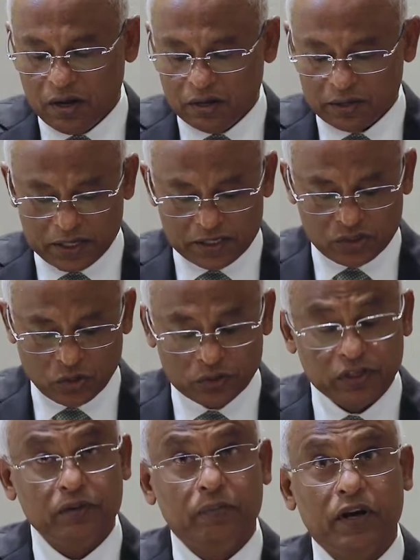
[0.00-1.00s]
raised
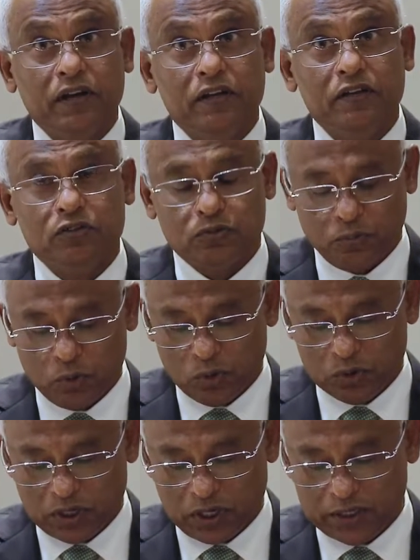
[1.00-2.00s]
only by
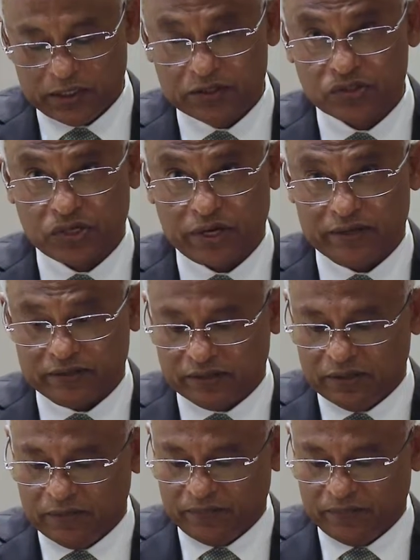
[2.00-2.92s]
small island states